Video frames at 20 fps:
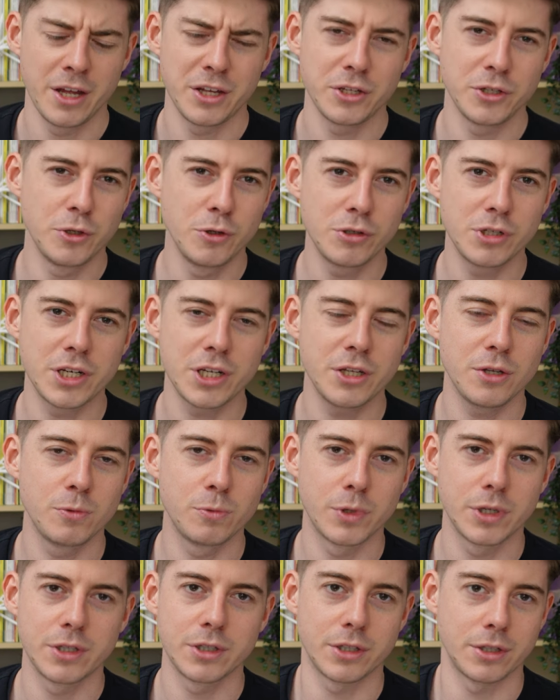Usually
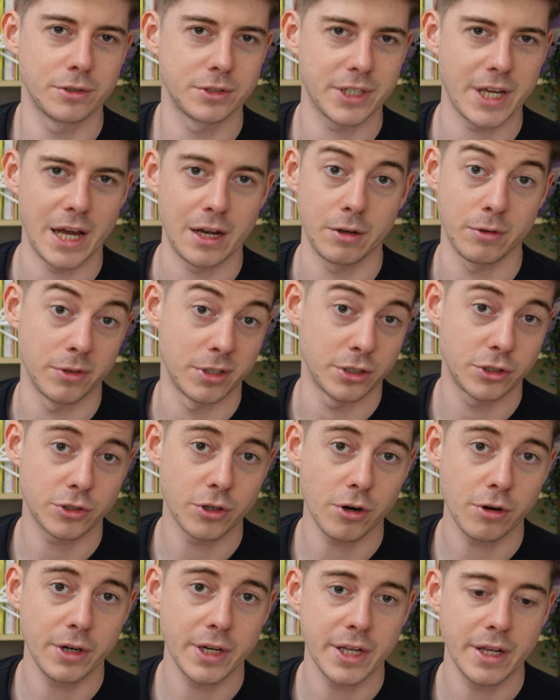you wouldn't dose Calone this
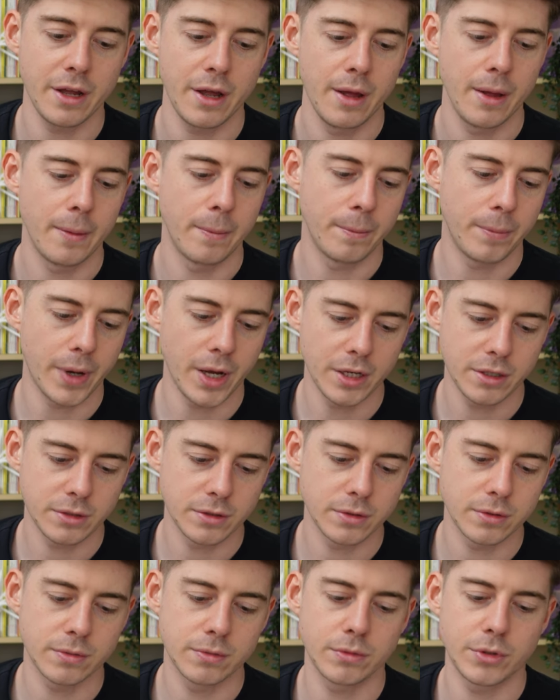strongly,
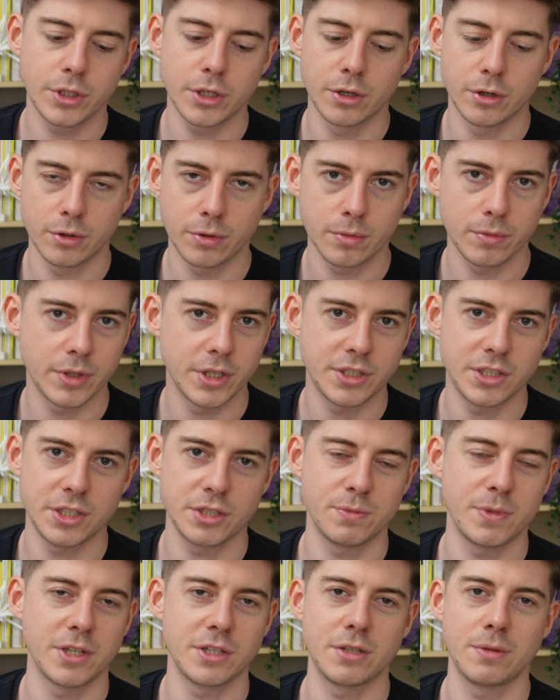but, you know, this
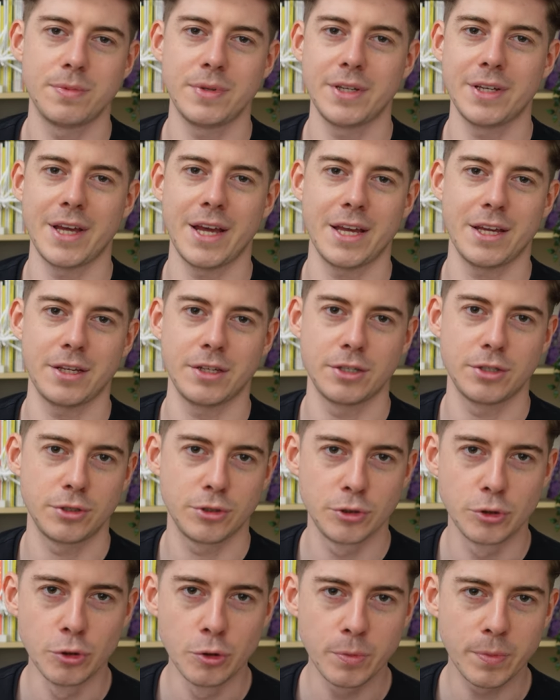is meant to be a
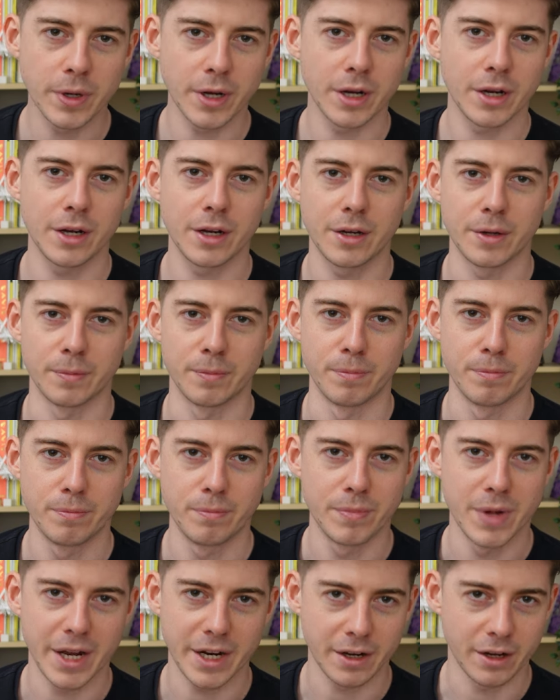super
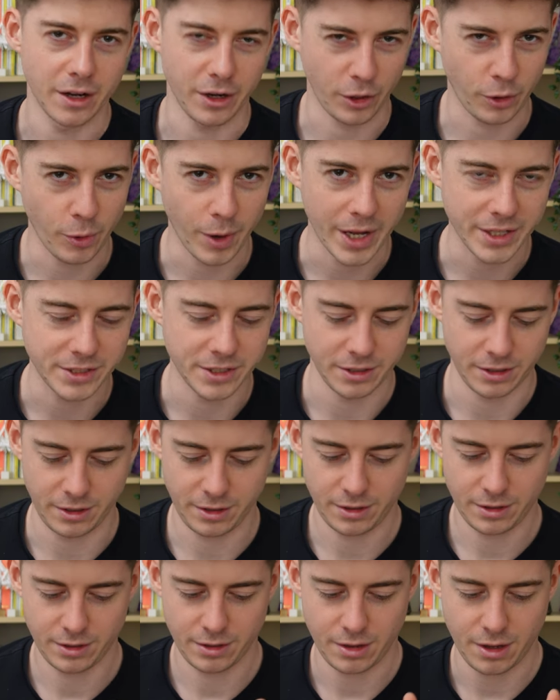mega
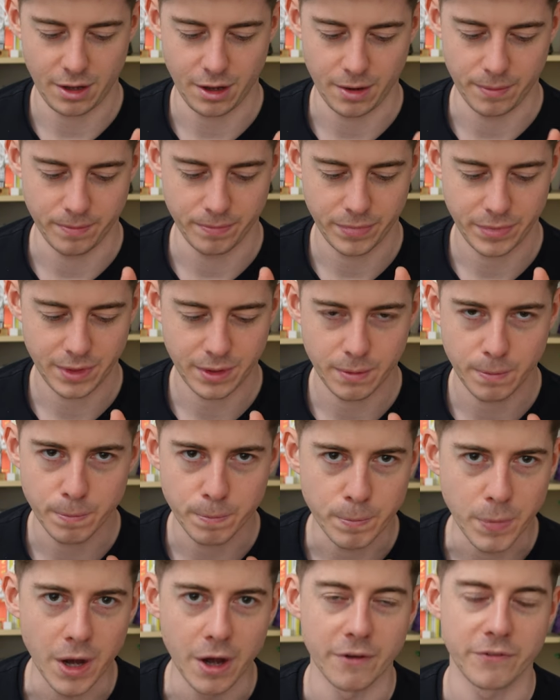aquatic
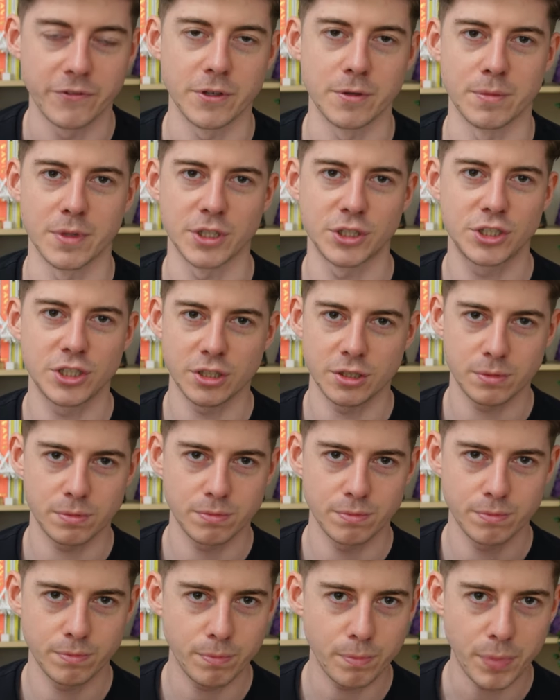perfume that's just
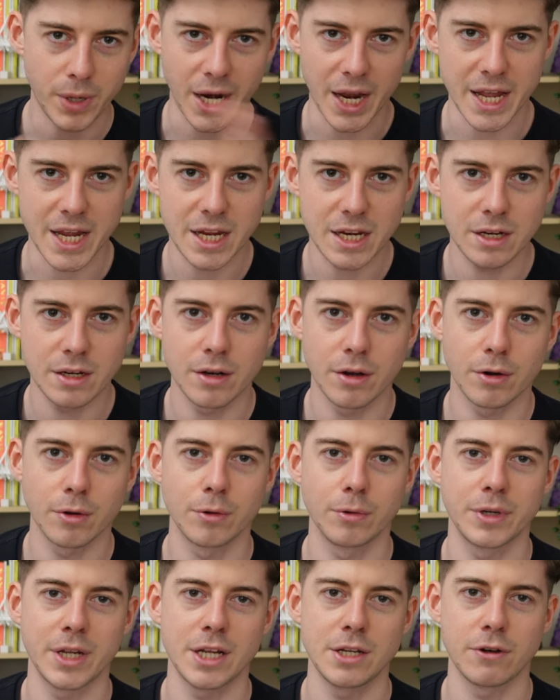plain
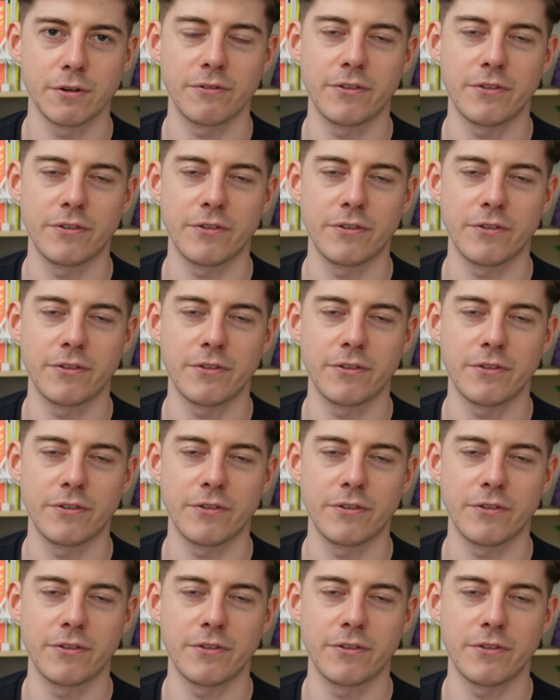old in your